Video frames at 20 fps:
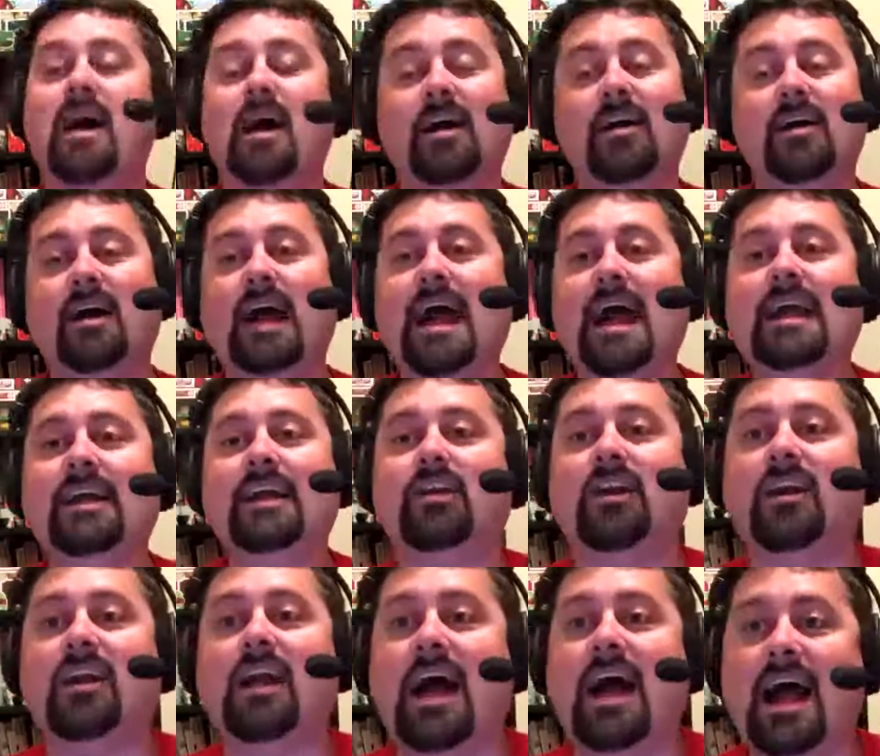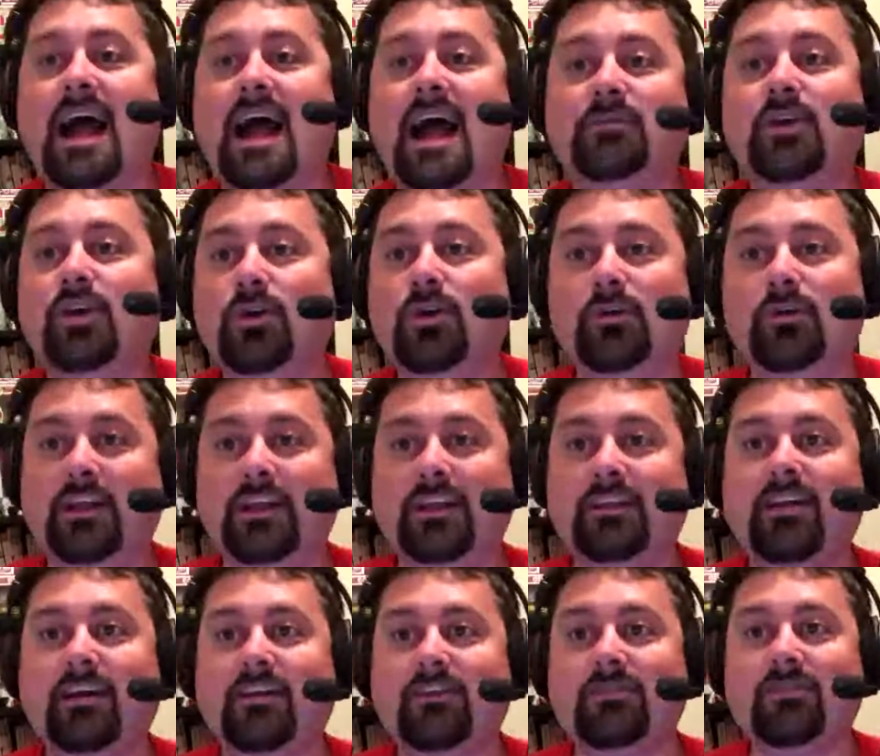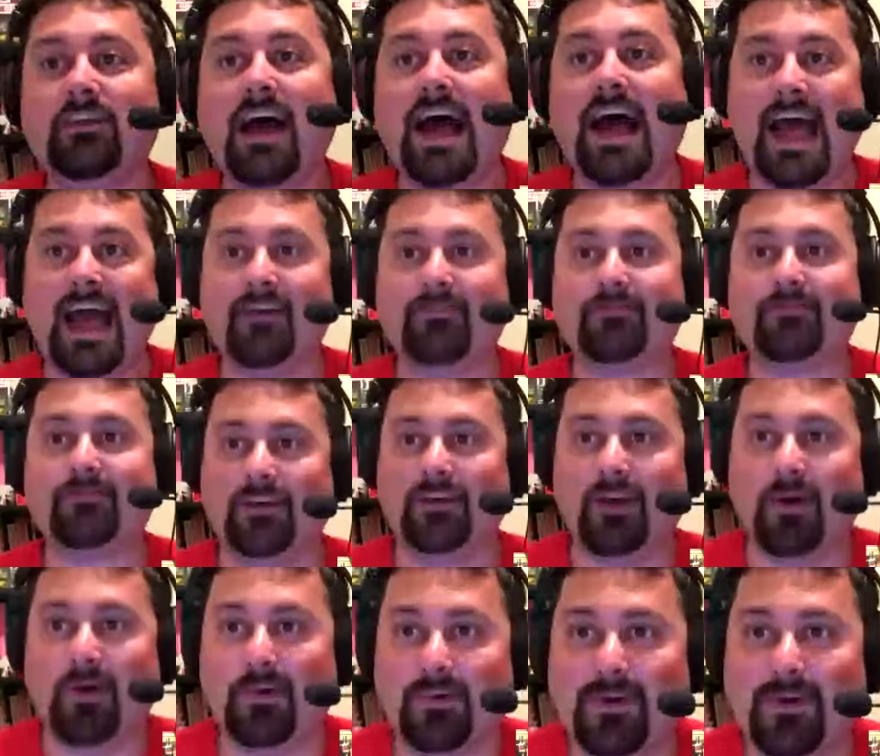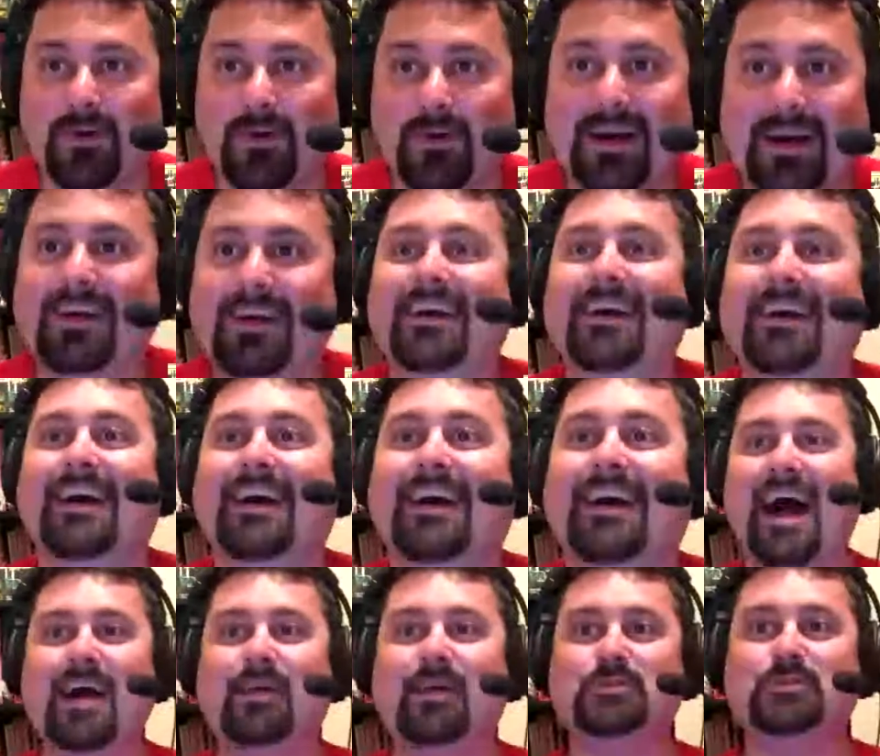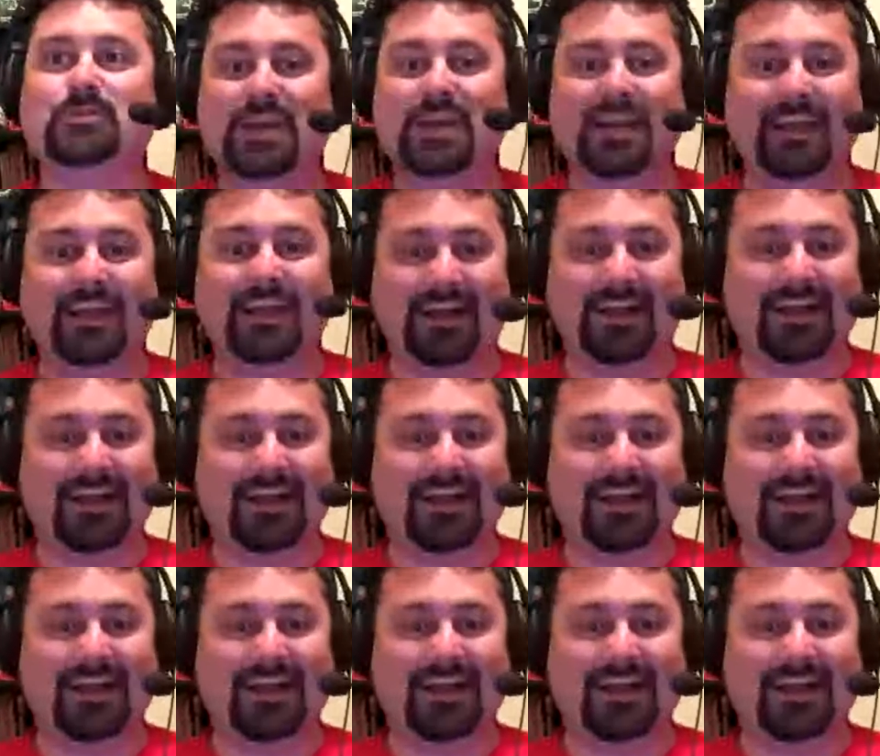I ain't gonna lie. I'm Googling this. I have to know. I'm cheating.